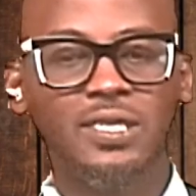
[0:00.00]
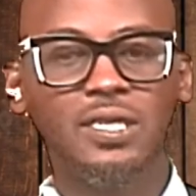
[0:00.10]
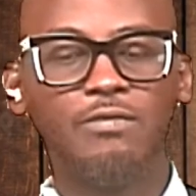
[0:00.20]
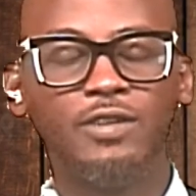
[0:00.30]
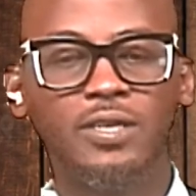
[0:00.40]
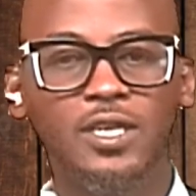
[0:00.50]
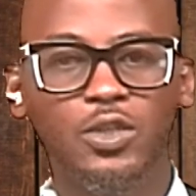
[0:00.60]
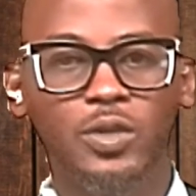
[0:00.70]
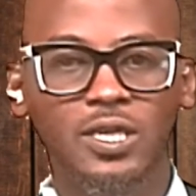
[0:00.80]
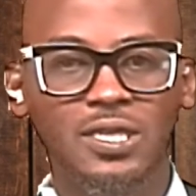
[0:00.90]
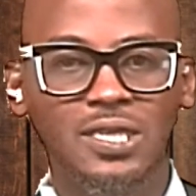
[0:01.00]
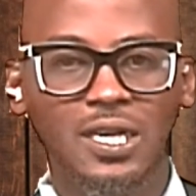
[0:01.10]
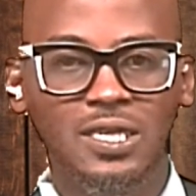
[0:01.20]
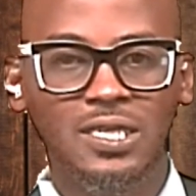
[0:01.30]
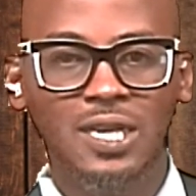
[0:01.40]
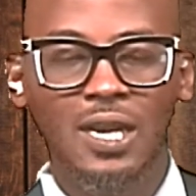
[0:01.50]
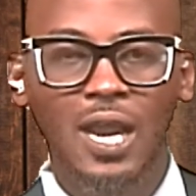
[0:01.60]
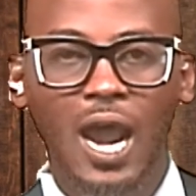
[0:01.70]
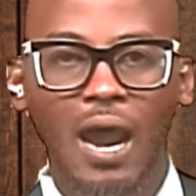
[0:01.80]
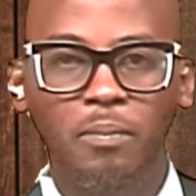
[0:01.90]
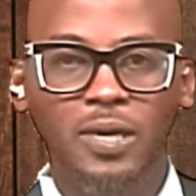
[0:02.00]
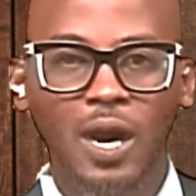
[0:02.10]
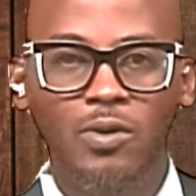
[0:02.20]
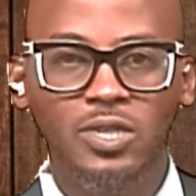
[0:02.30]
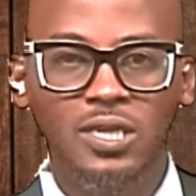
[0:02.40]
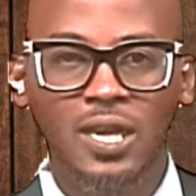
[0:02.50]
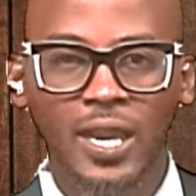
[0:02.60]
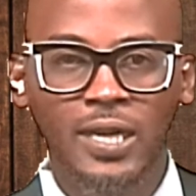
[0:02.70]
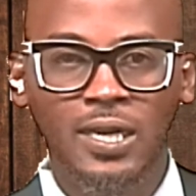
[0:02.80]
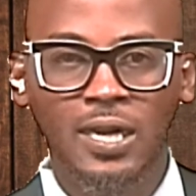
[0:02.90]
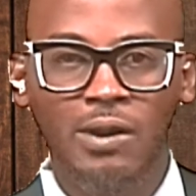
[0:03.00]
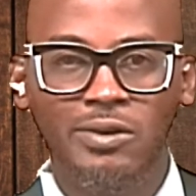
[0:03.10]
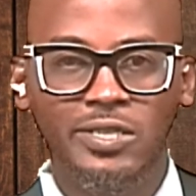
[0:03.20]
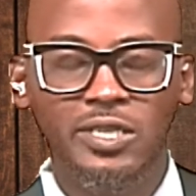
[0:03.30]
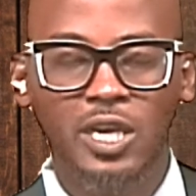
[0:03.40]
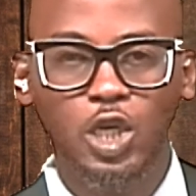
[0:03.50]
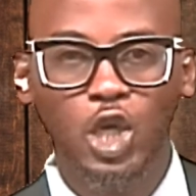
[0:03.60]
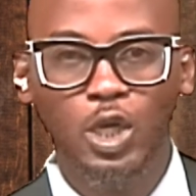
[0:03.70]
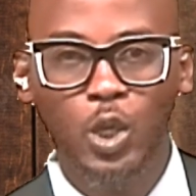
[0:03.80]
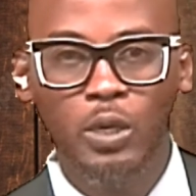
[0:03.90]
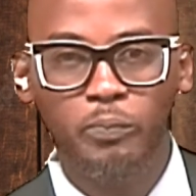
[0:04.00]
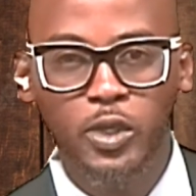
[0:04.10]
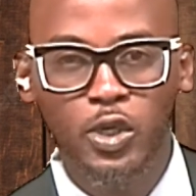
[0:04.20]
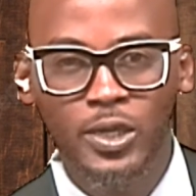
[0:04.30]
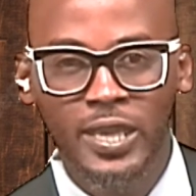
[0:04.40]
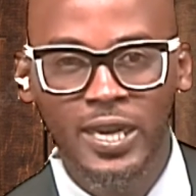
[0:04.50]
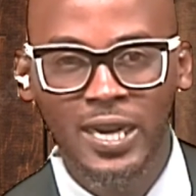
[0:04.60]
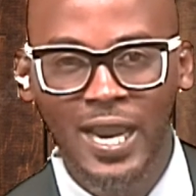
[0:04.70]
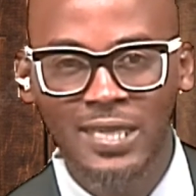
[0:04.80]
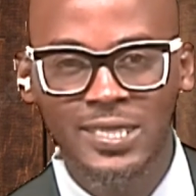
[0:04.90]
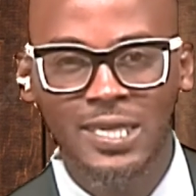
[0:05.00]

Stephen, District 6 Councillor, ending our discussion on Beyond the Headlines.